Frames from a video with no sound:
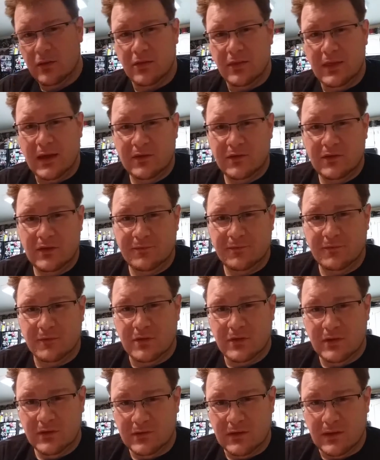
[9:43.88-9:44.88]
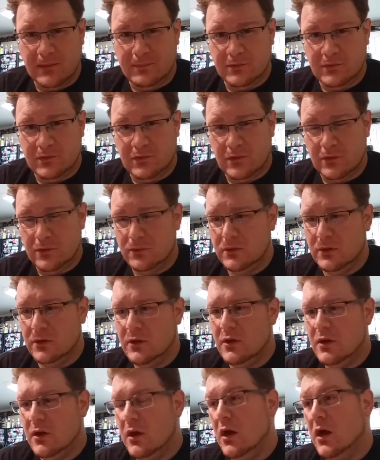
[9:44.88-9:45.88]
that's it for this episode.
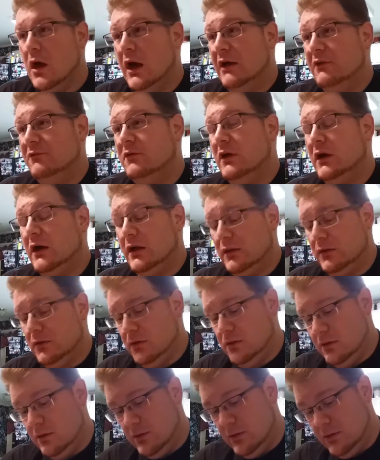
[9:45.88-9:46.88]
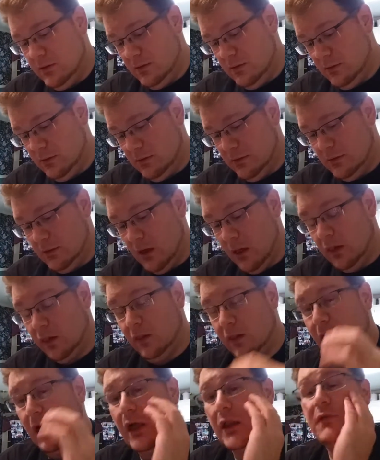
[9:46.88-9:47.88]
I've got a
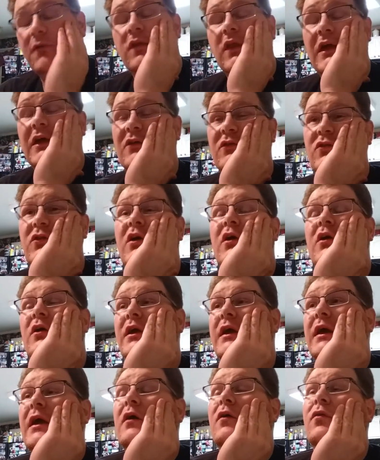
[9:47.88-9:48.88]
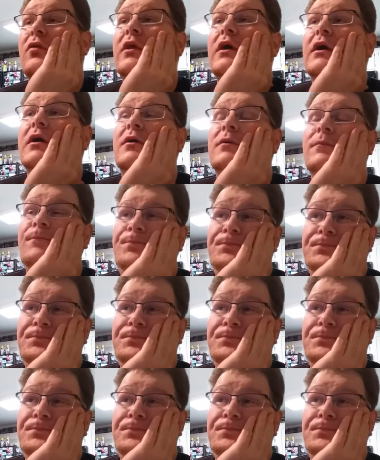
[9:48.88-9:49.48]
lot of things turning out there.